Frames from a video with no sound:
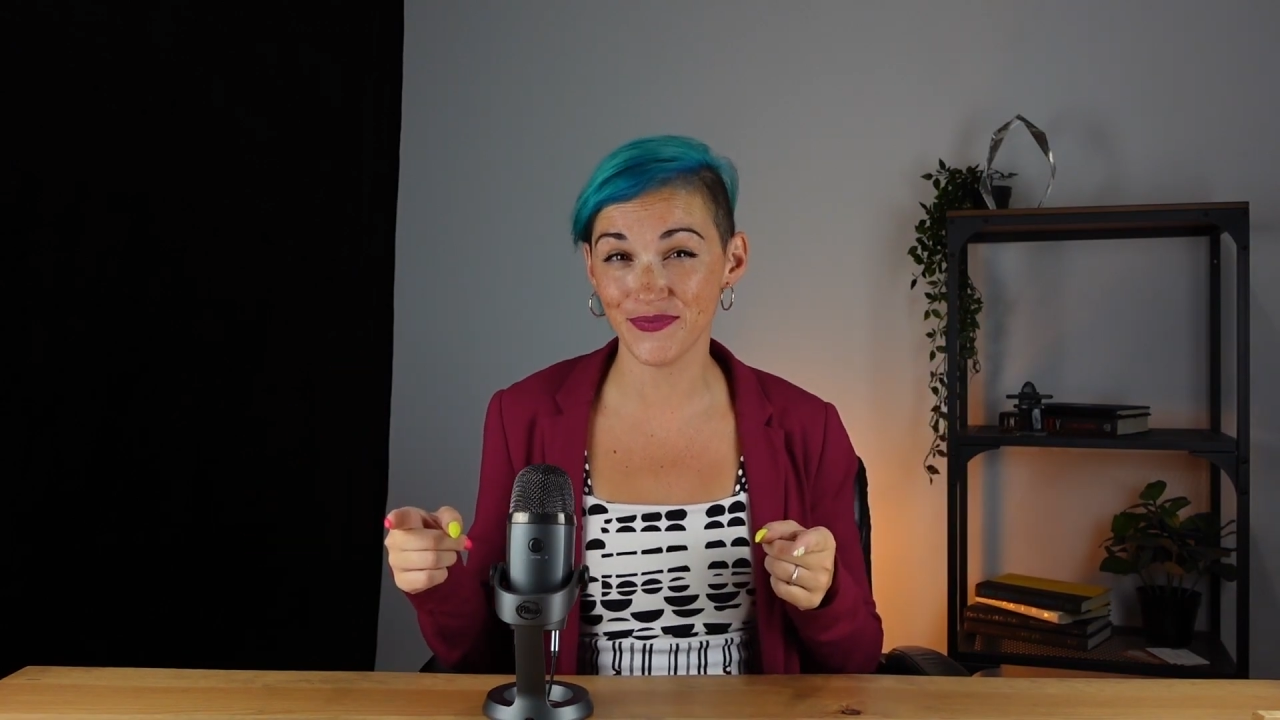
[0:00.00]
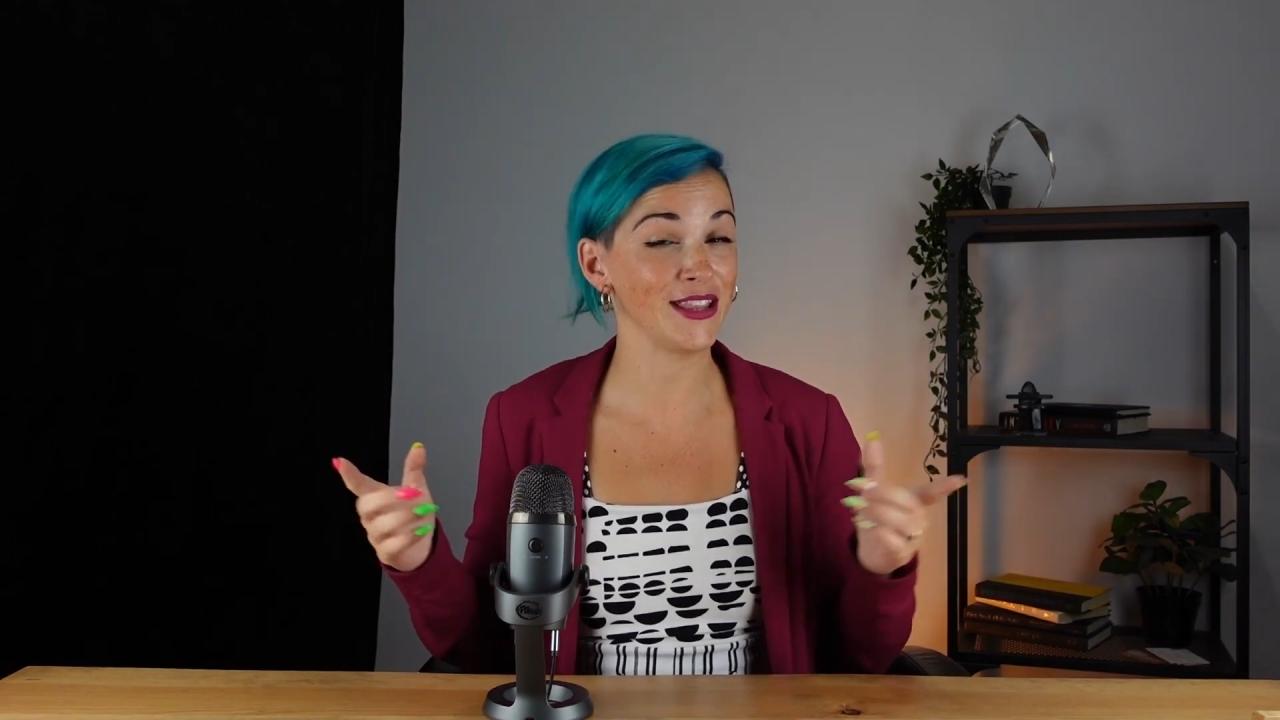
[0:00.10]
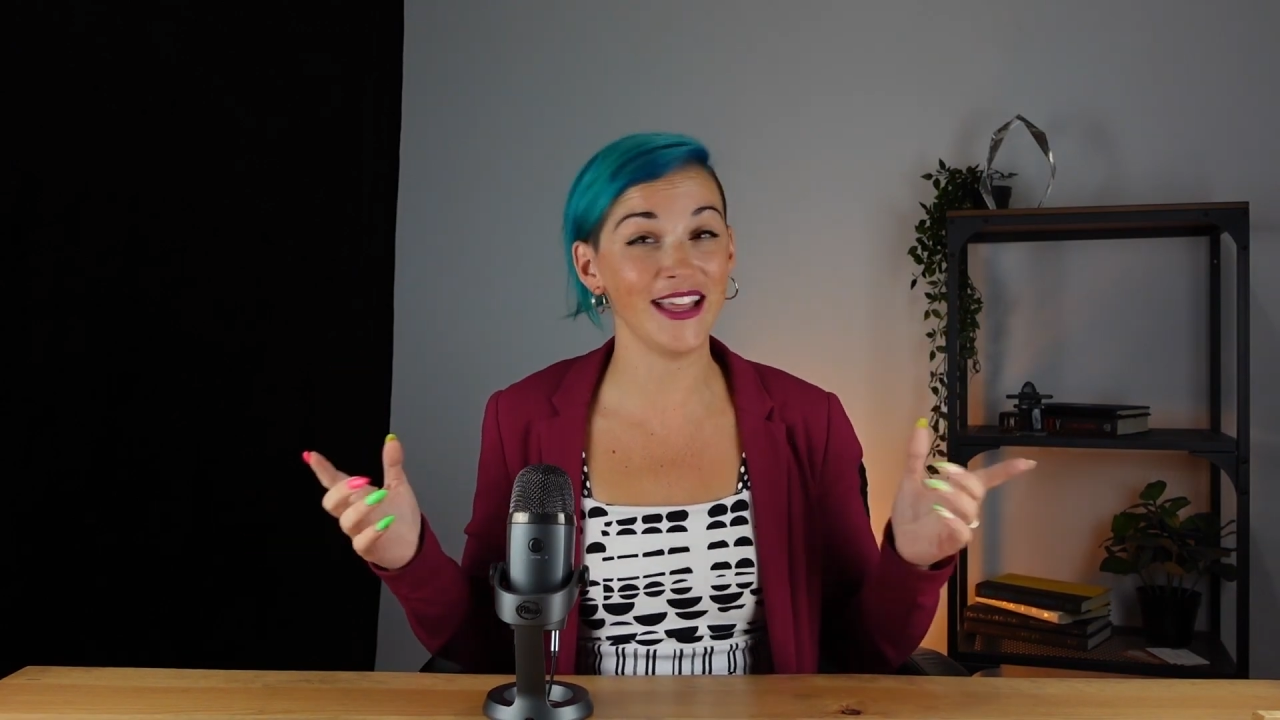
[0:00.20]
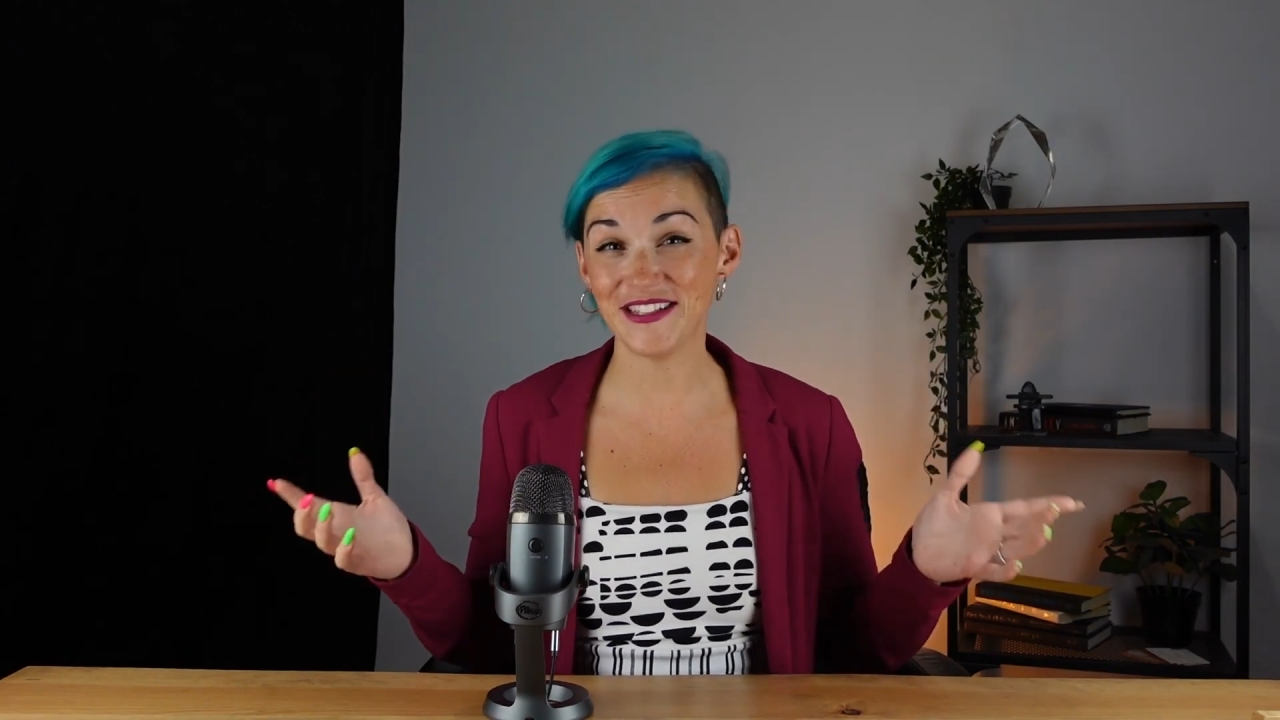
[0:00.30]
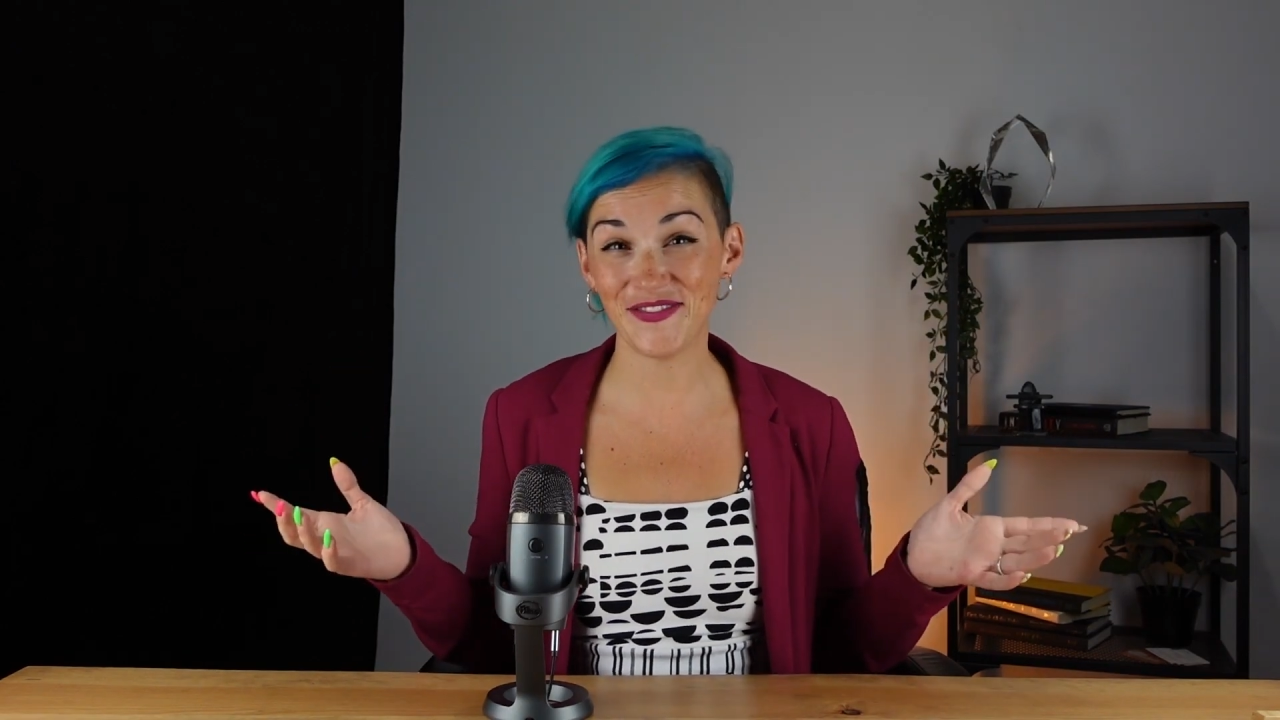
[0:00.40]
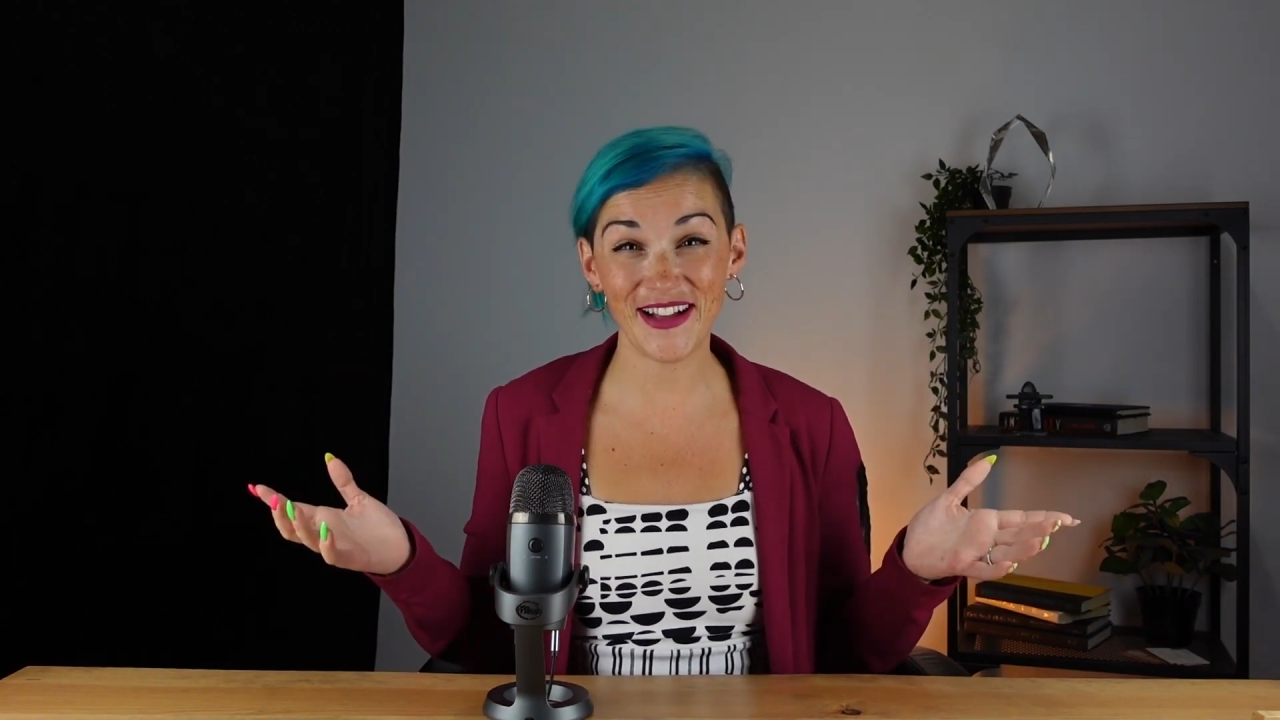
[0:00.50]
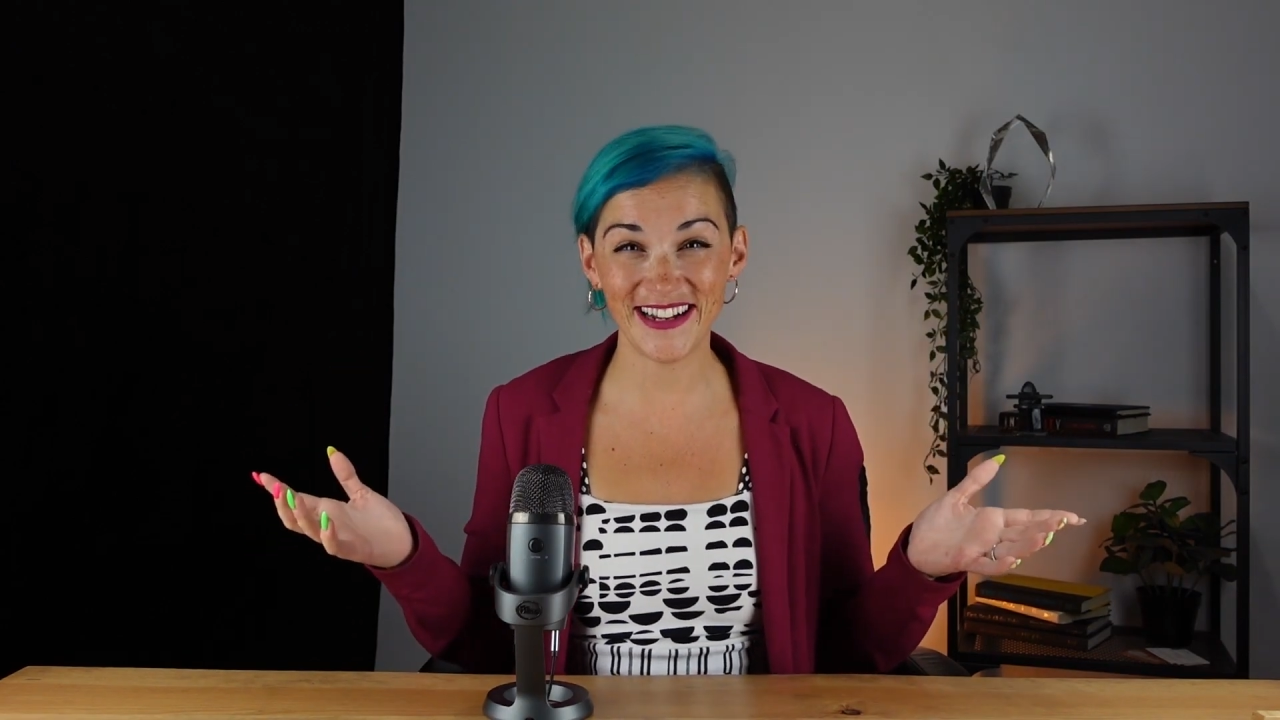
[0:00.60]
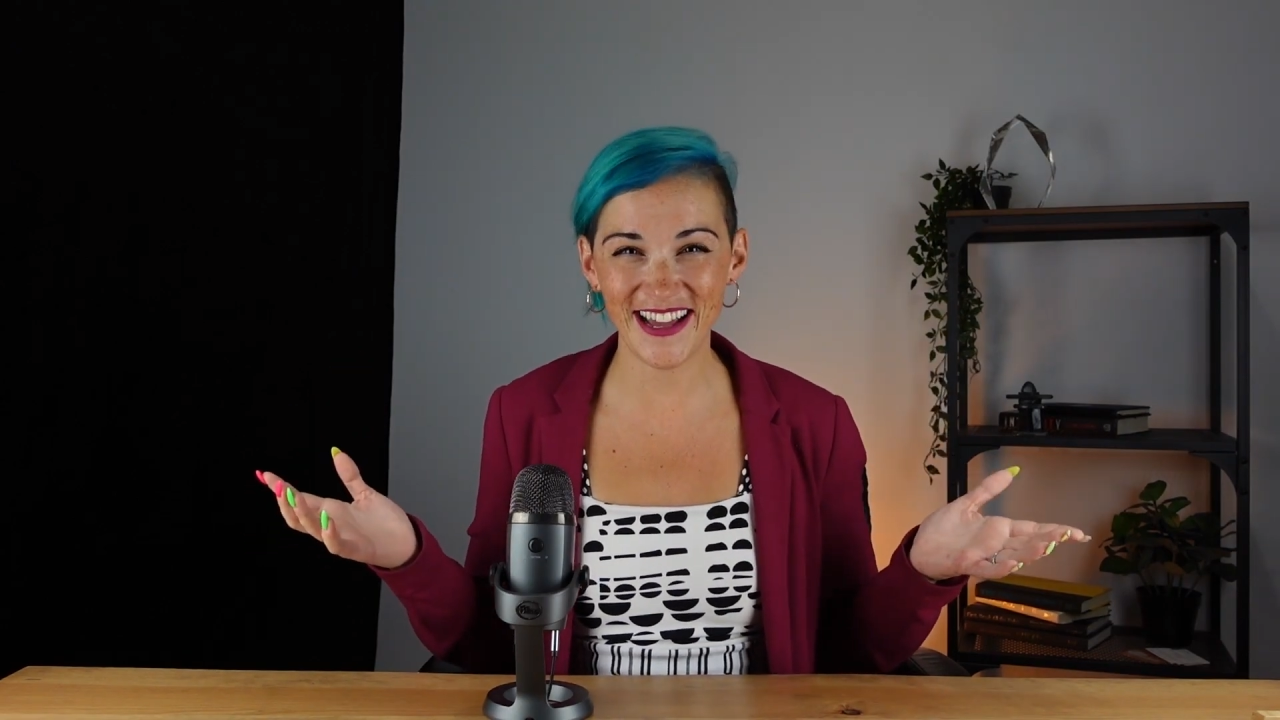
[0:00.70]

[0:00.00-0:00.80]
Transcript: Let's find